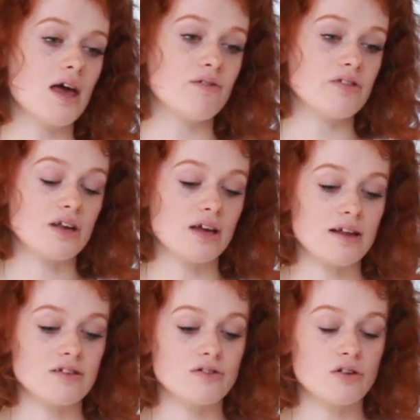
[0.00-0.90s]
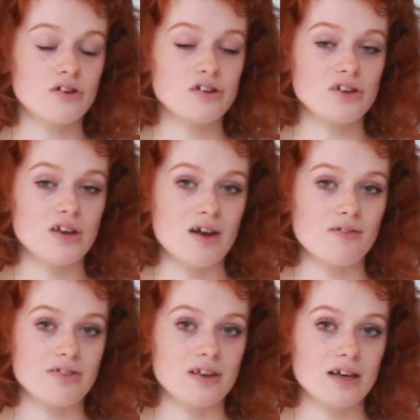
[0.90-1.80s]
everything gets dirty,
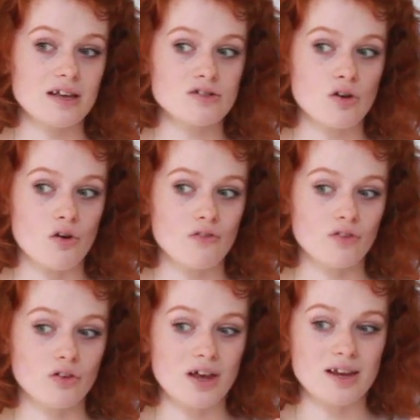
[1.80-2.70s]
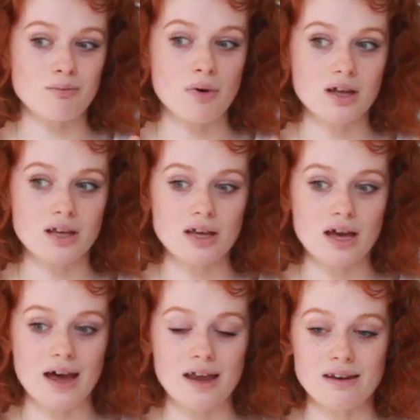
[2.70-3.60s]
everything gets awful and
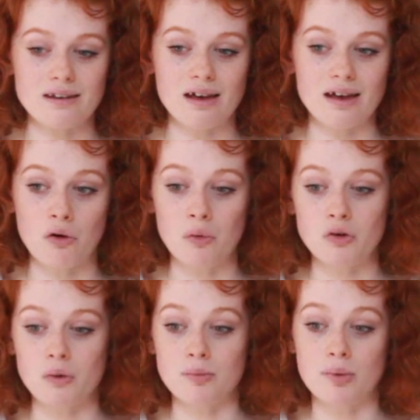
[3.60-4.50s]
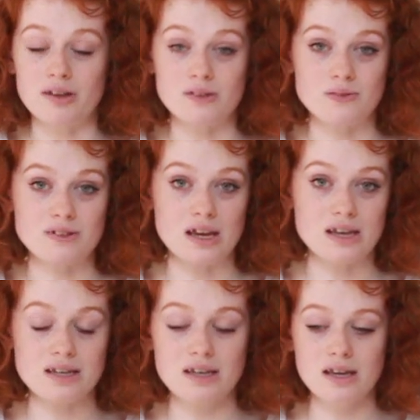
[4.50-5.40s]
mucky, and I go into a depressive
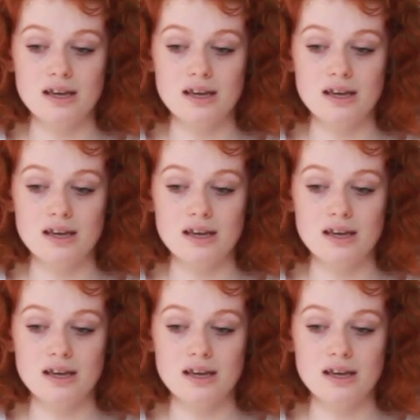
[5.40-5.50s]
state.